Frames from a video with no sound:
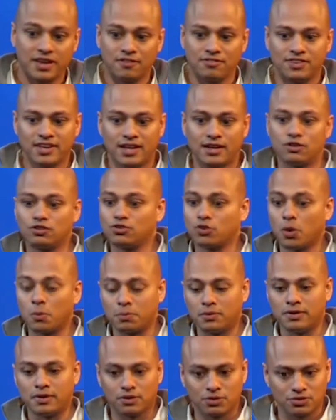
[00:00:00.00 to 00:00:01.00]
FDA to show
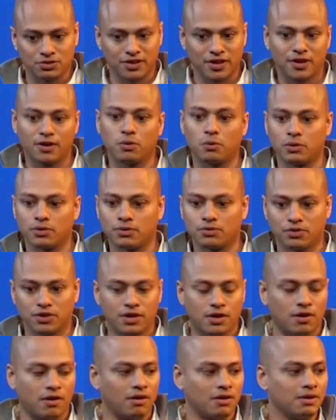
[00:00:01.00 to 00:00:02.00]
up years later with a
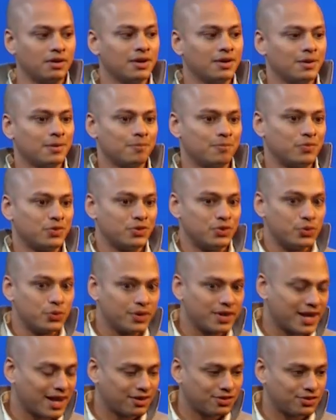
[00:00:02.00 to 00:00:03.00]
recall. You
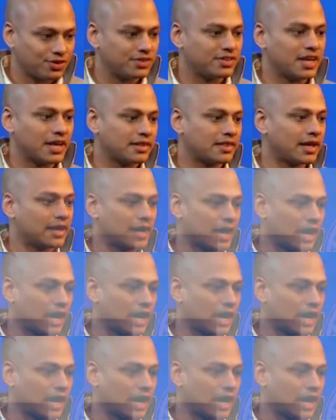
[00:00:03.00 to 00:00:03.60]
can actually take that